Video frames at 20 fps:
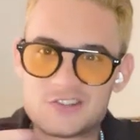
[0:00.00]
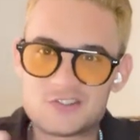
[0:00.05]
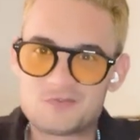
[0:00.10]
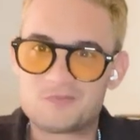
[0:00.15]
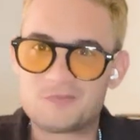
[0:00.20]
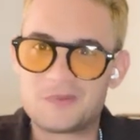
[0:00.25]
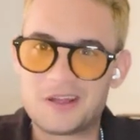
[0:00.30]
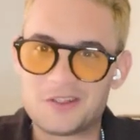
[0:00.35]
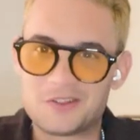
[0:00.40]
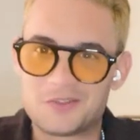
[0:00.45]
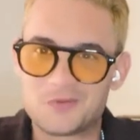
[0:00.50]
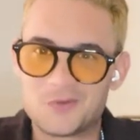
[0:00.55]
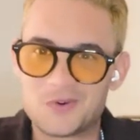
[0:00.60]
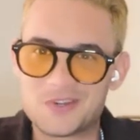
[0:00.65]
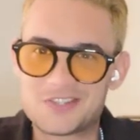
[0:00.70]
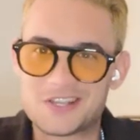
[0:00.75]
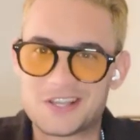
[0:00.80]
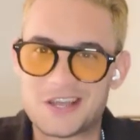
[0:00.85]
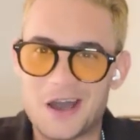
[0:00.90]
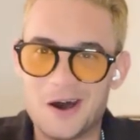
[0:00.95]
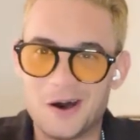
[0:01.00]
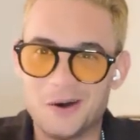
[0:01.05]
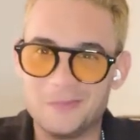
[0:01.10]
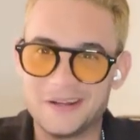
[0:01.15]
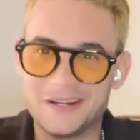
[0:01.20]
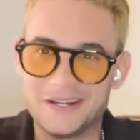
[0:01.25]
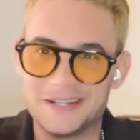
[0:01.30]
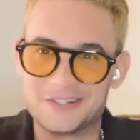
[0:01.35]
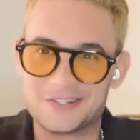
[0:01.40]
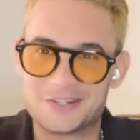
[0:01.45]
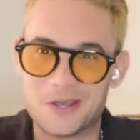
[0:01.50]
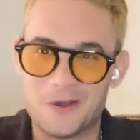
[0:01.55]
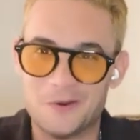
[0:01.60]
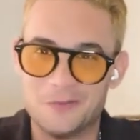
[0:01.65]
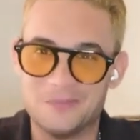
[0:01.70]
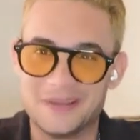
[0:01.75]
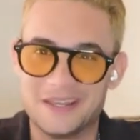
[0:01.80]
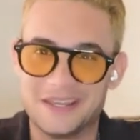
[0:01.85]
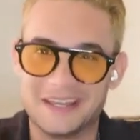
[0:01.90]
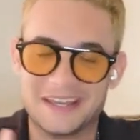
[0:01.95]
Smith was coming into
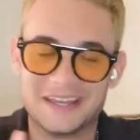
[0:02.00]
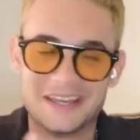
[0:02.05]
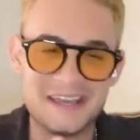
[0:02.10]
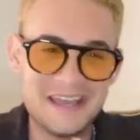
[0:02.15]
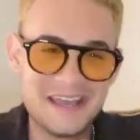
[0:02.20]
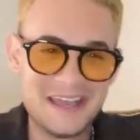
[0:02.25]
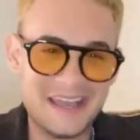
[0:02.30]
me.